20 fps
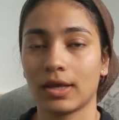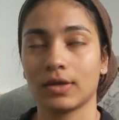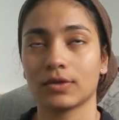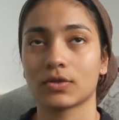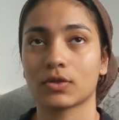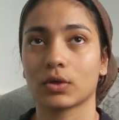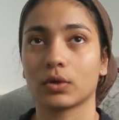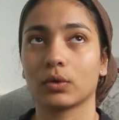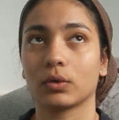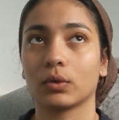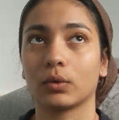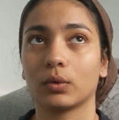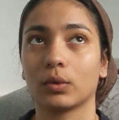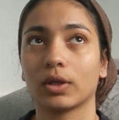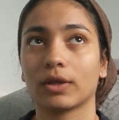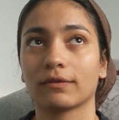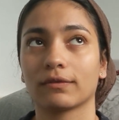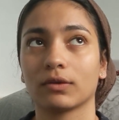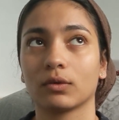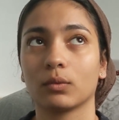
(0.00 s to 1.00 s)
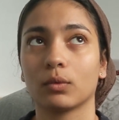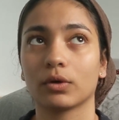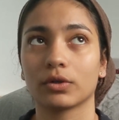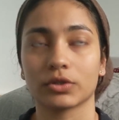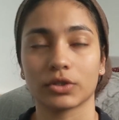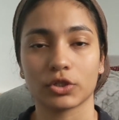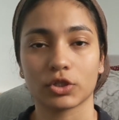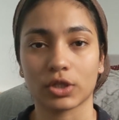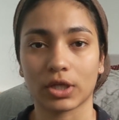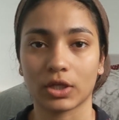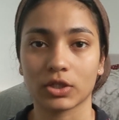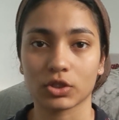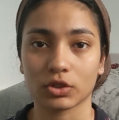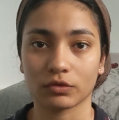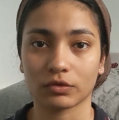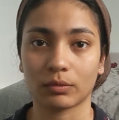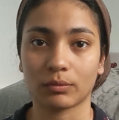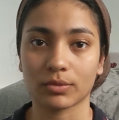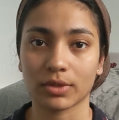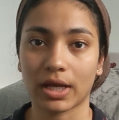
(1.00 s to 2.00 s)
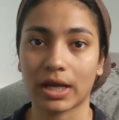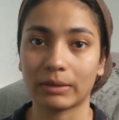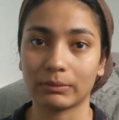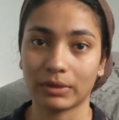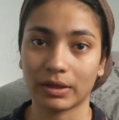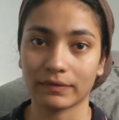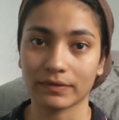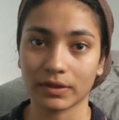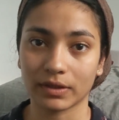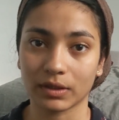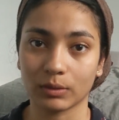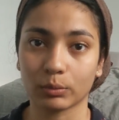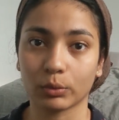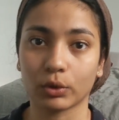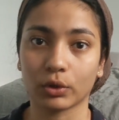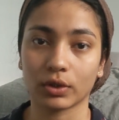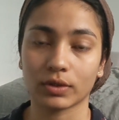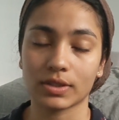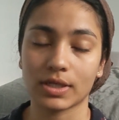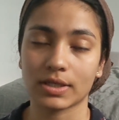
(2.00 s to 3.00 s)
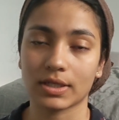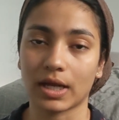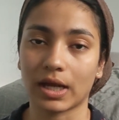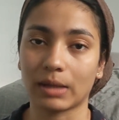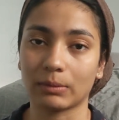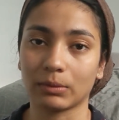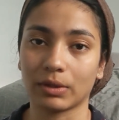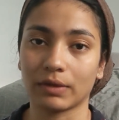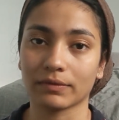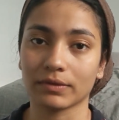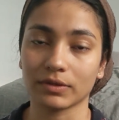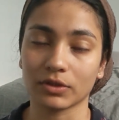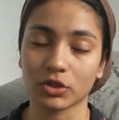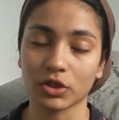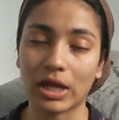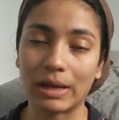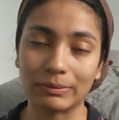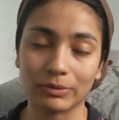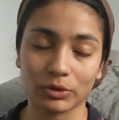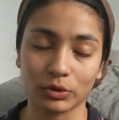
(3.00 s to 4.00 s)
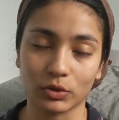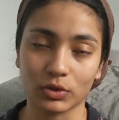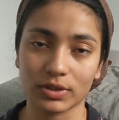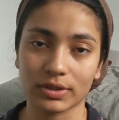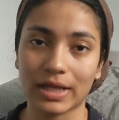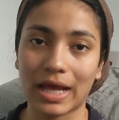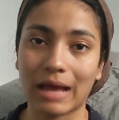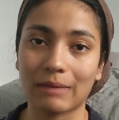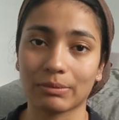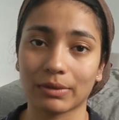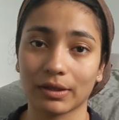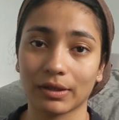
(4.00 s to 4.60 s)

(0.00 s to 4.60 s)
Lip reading: So if you want to change it from time left in the book to time left in the chapter, you just tap